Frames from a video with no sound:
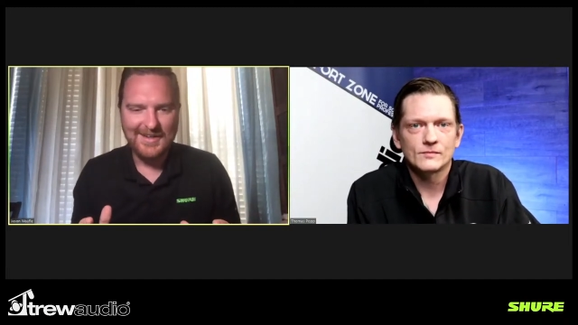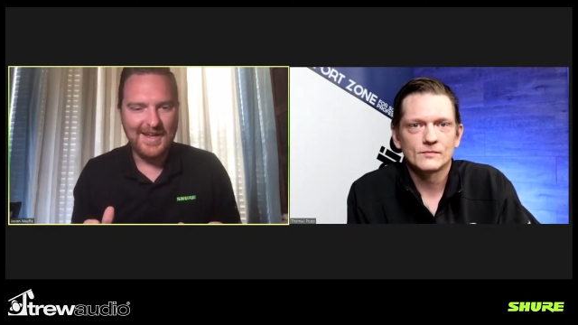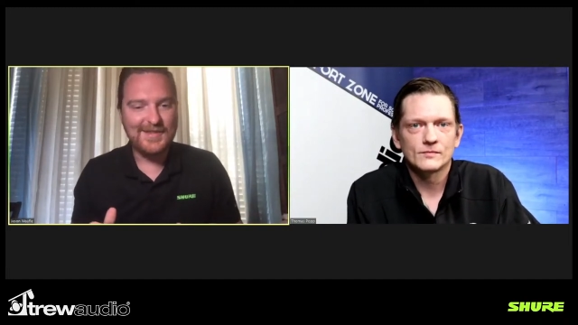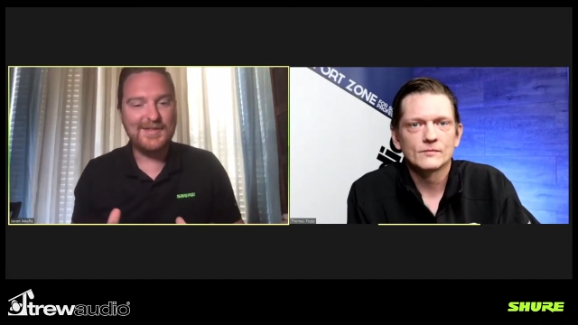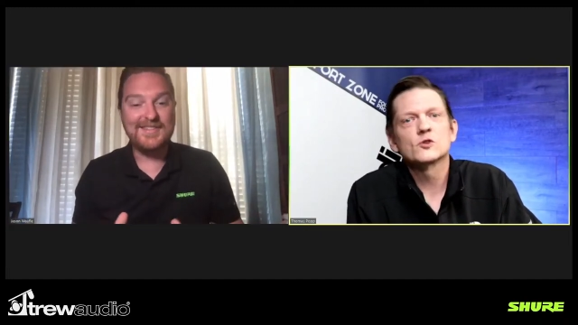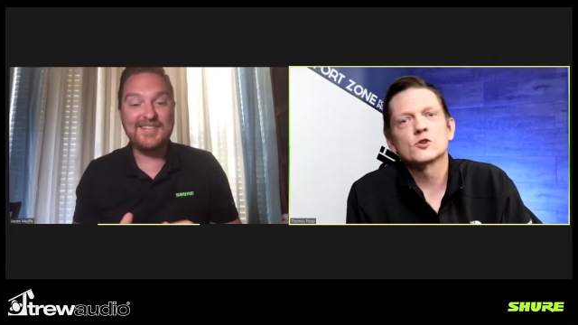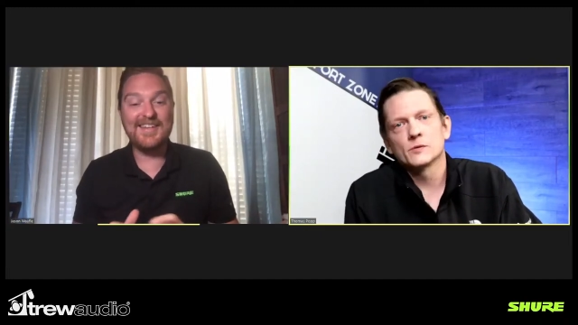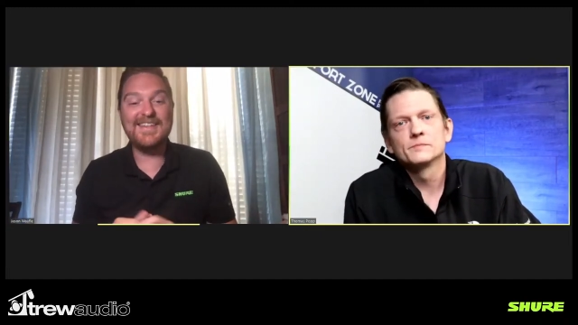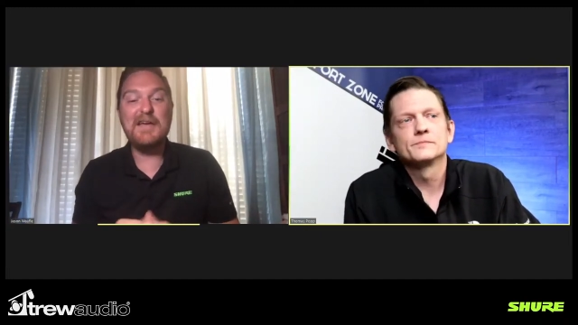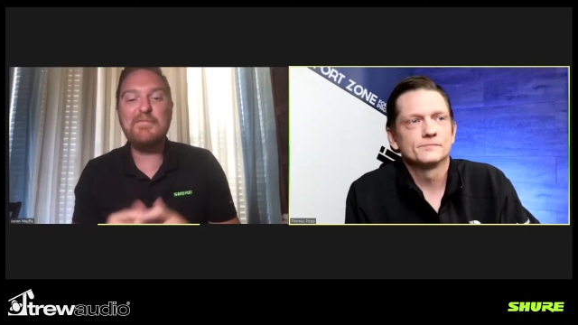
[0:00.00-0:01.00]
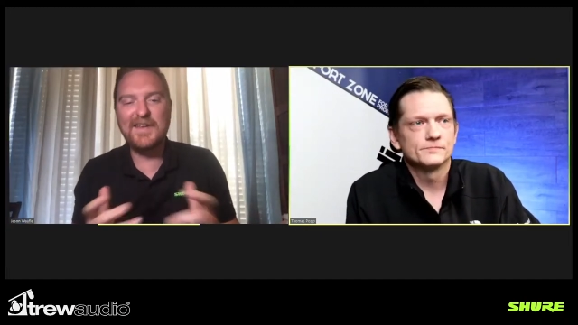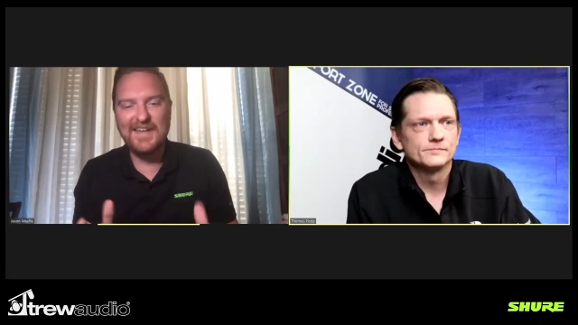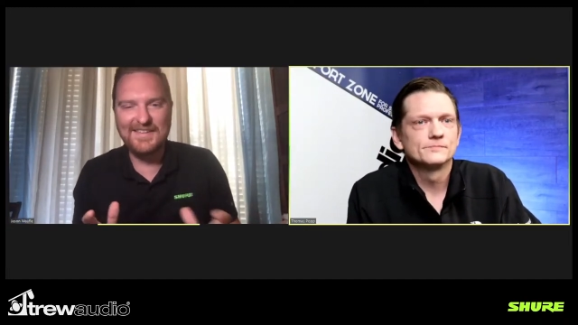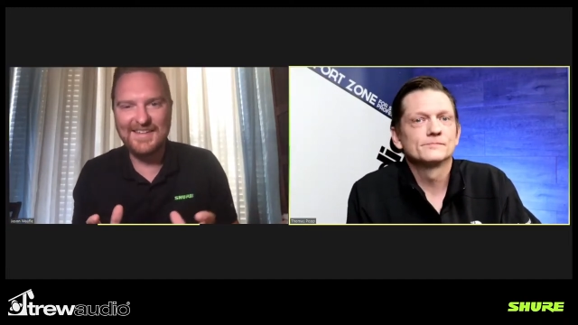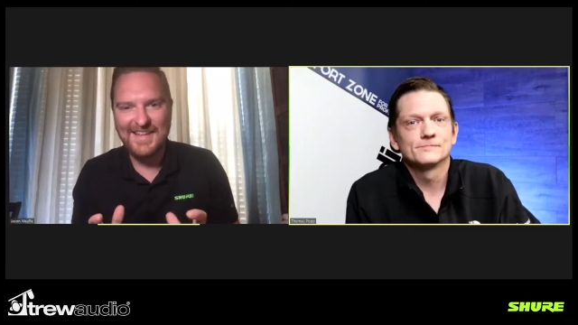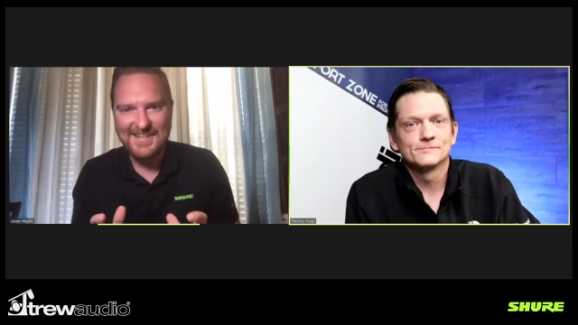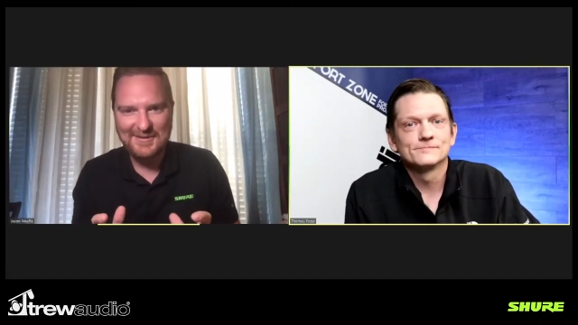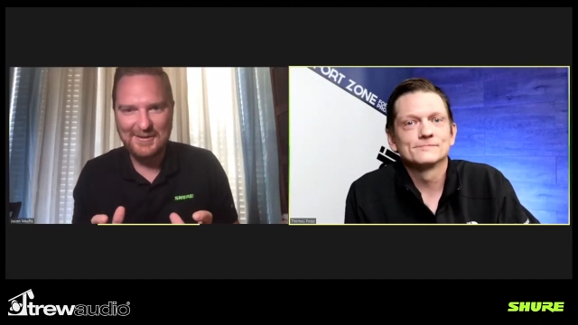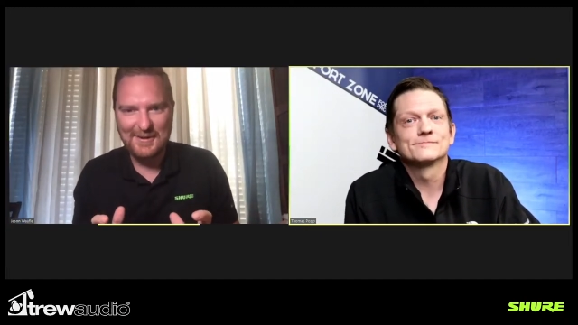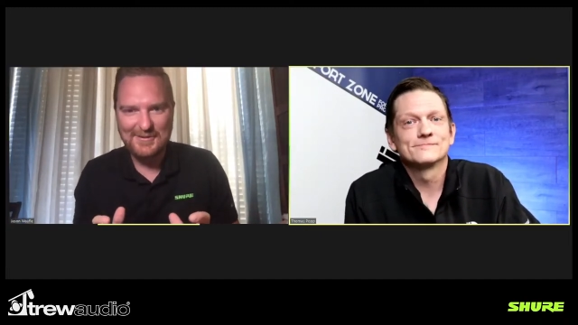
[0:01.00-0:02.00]
Speaker 1: It's sure. significantly less
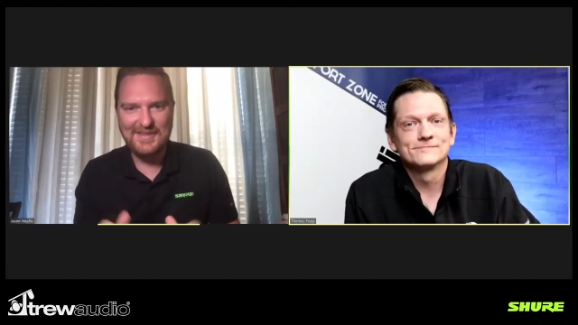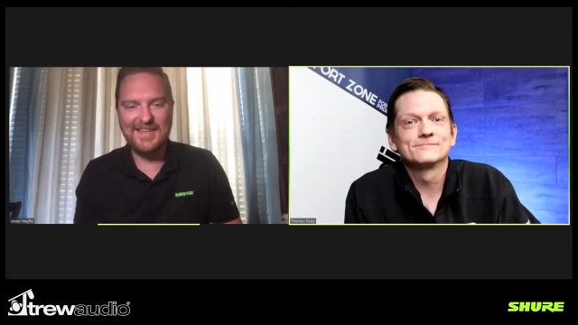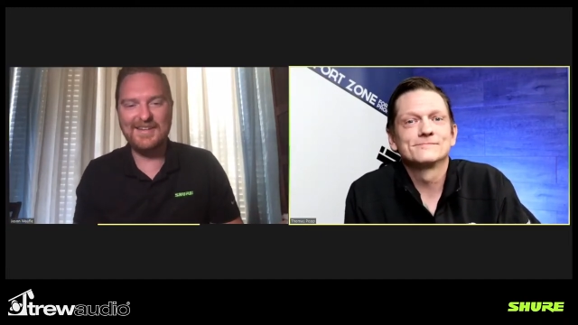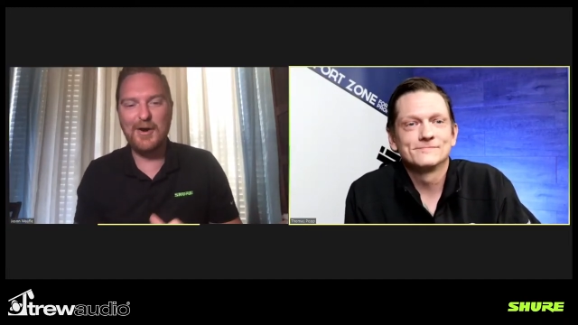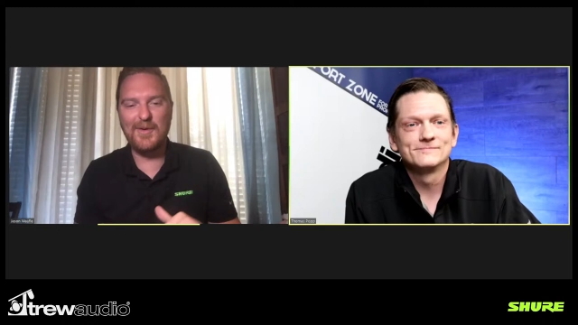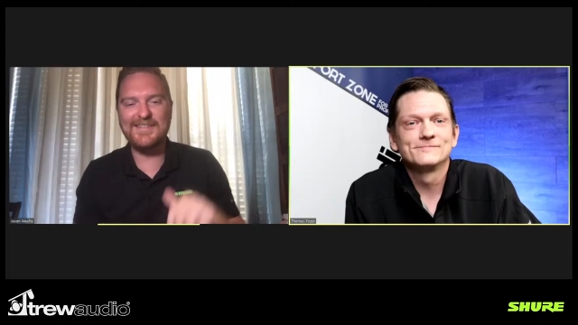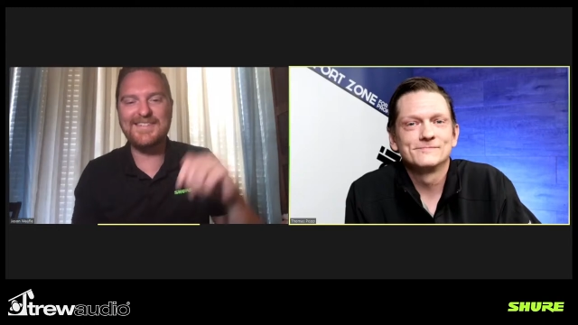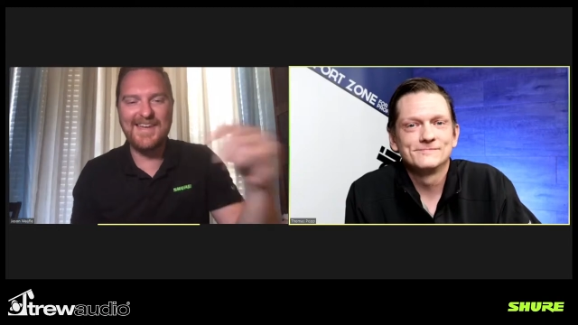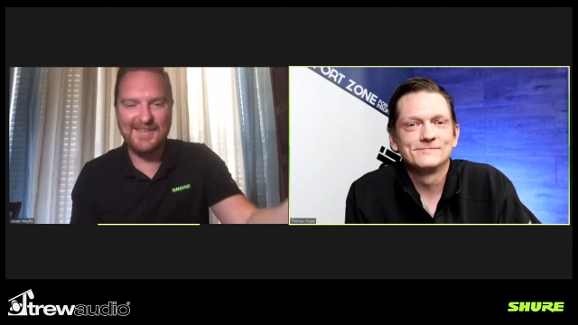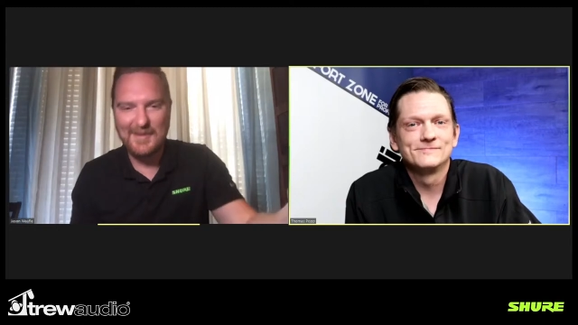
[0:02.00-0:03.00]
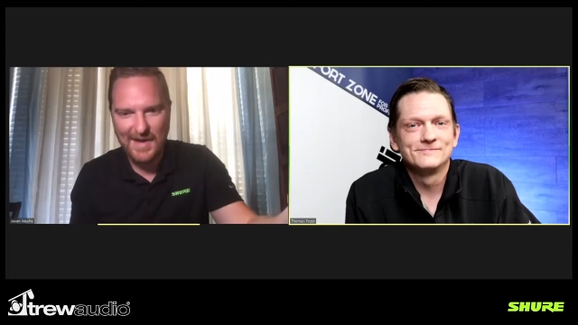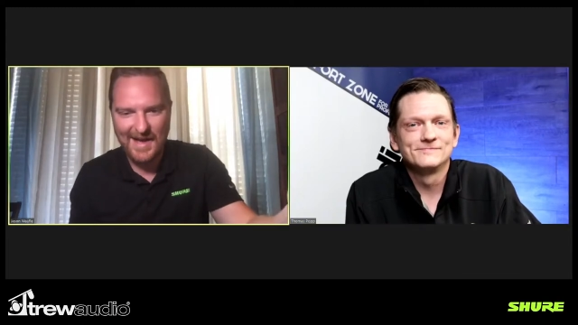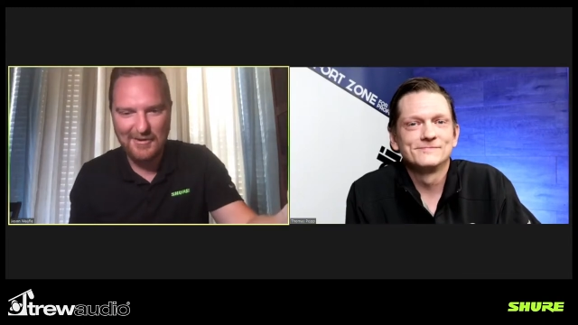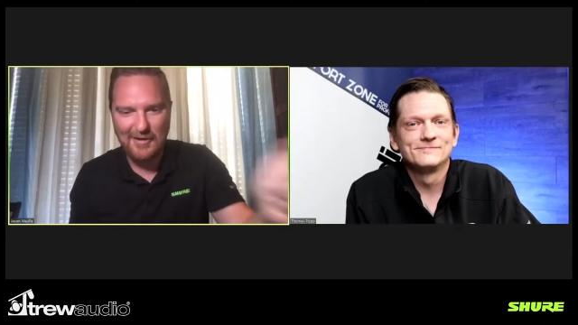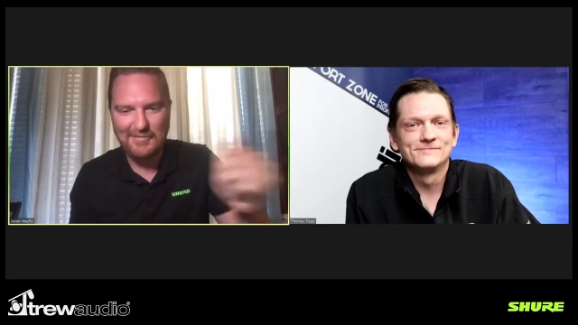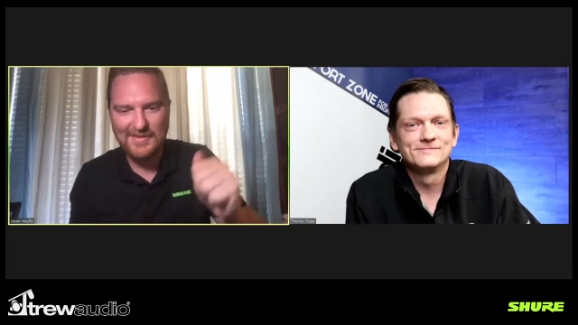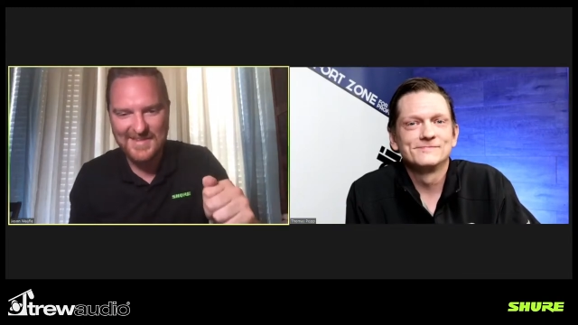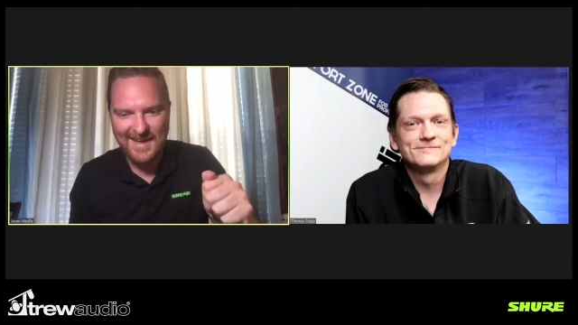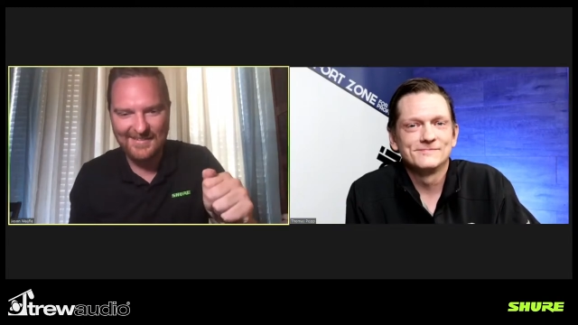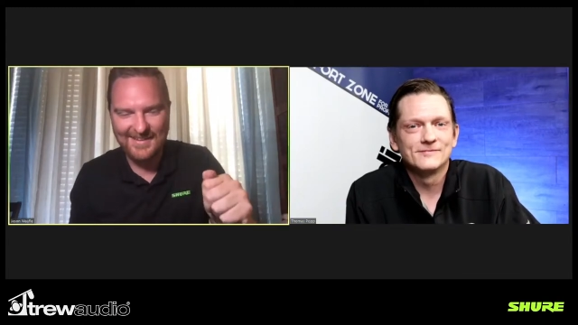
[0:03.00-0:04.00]
close than going to take the pack off the
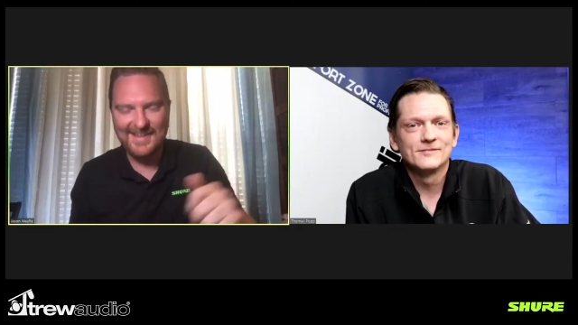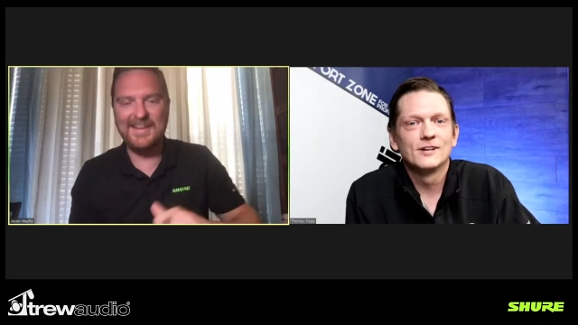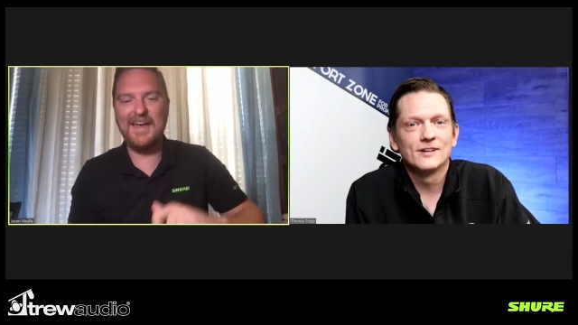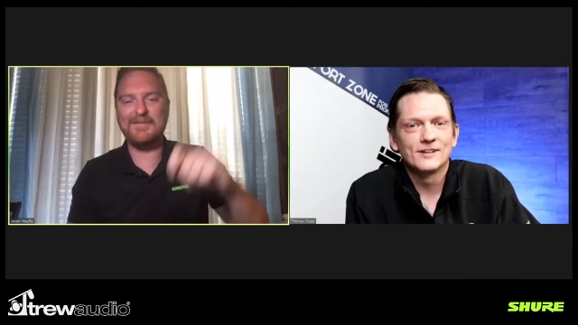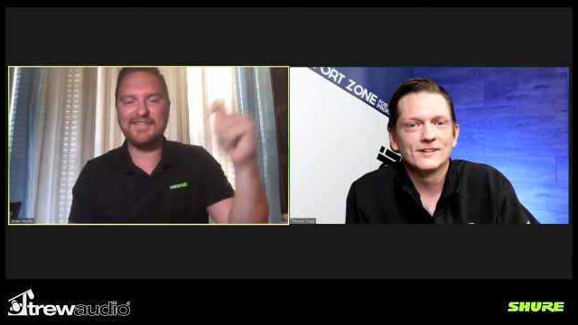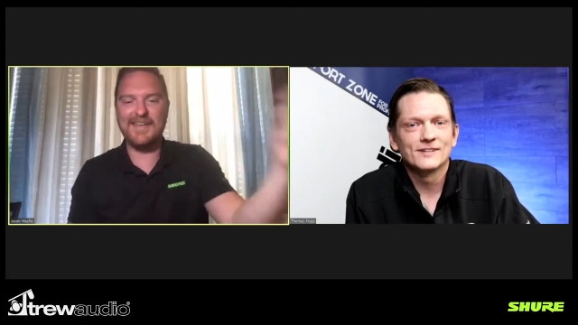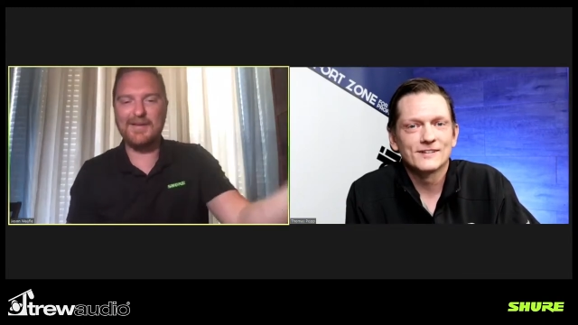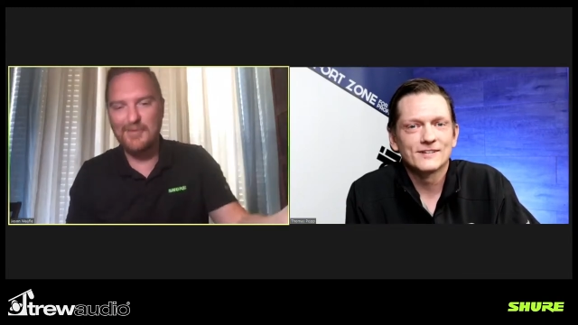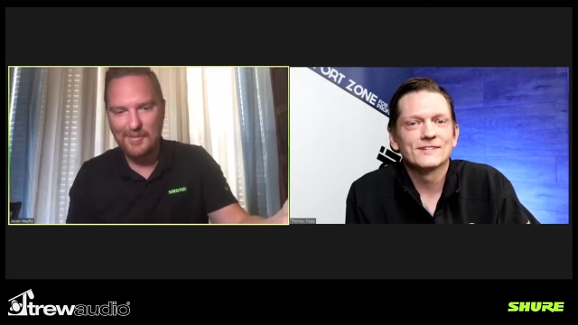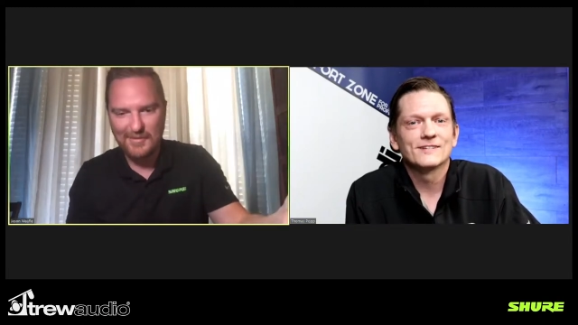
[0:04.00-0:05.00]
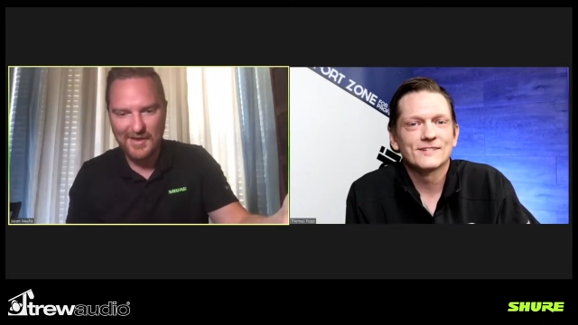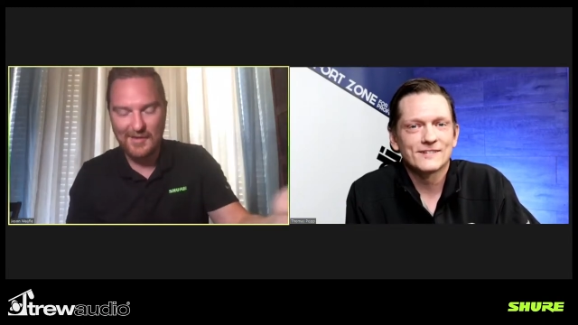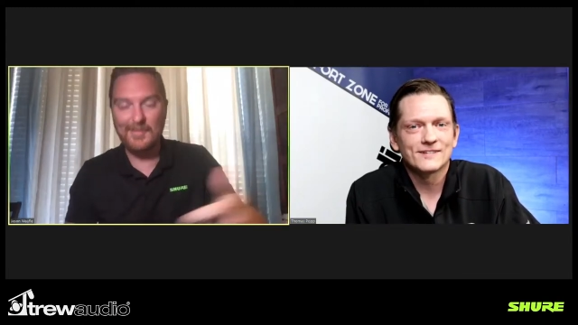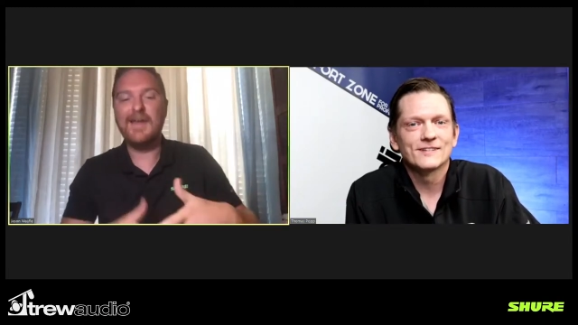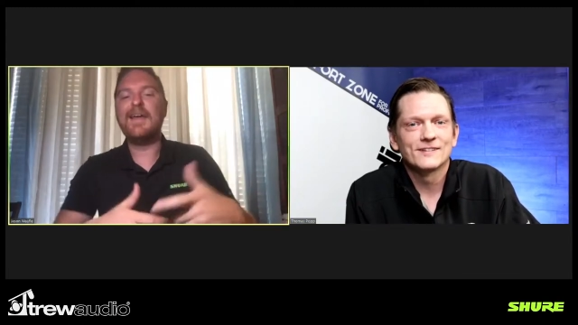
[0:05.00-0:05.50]
talent and having to interrupt them